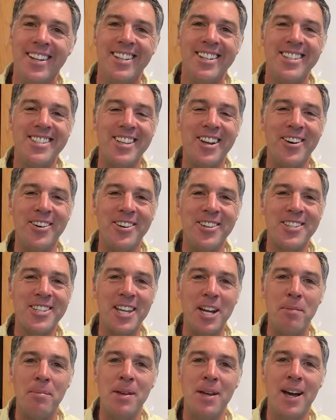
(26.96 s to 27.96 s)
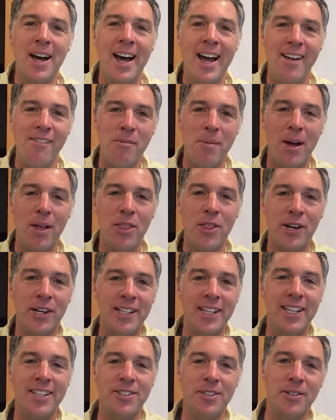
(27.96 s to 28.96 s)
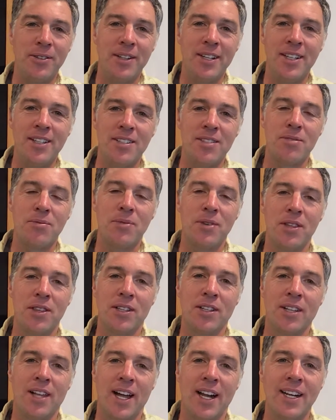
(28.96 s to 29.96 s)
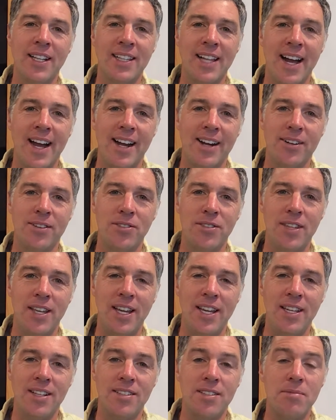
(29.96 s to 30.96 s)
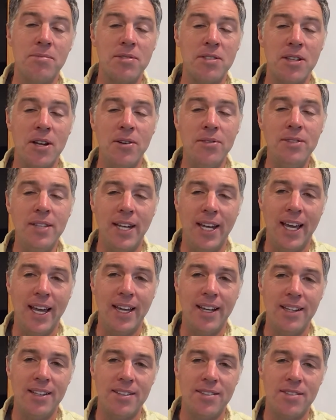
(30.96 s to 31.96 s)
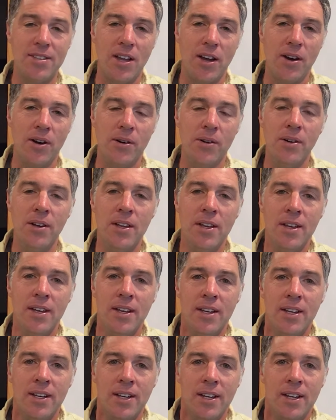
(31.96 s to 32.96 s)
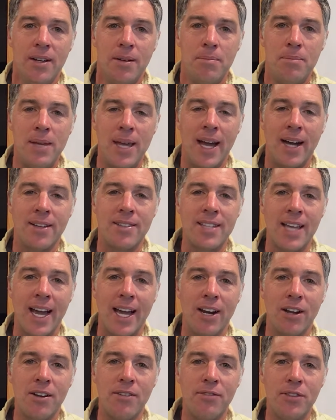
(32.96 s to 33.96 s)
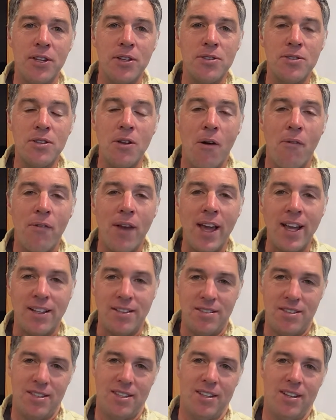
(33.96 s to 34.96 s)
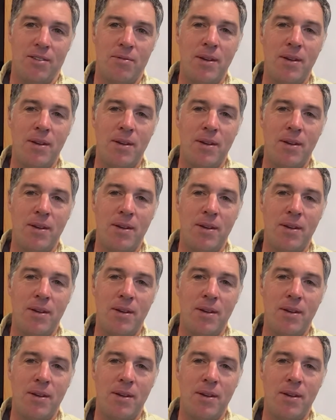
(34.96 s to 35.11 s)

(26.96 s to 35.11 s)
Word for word: So it's going to be a high of about 38 degrees with a lot of clouds and some snow today. So be outside looking for those snowflakes.